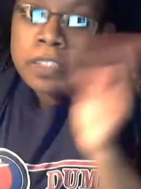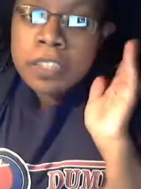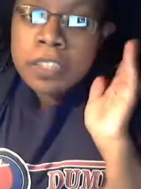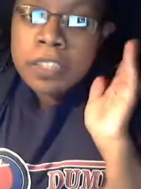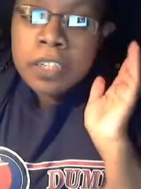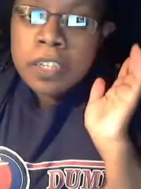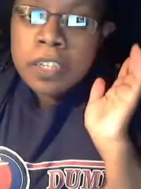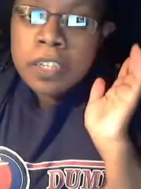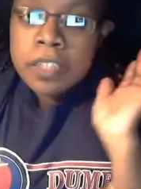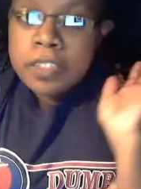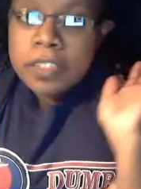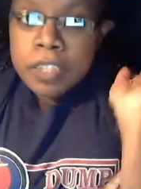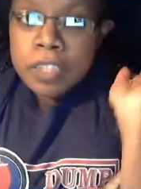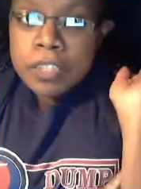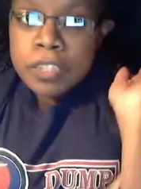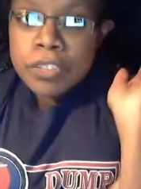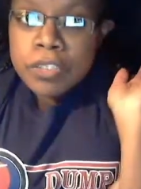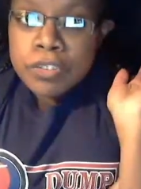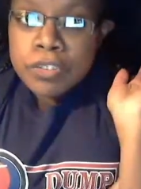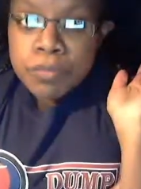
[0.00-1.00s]
It has
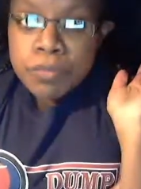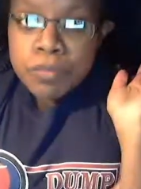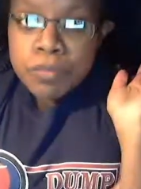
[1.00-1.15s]
nothing to do with